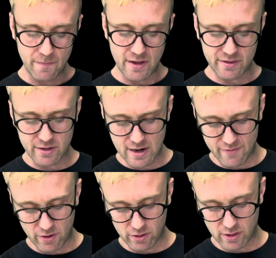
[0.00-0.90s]
it's gonna have
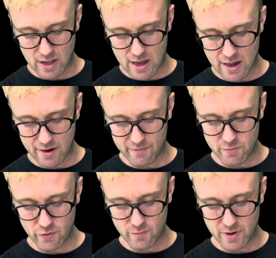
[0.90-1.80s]
a lot of
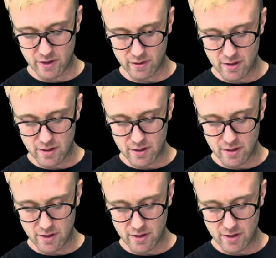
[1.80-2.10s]
movement.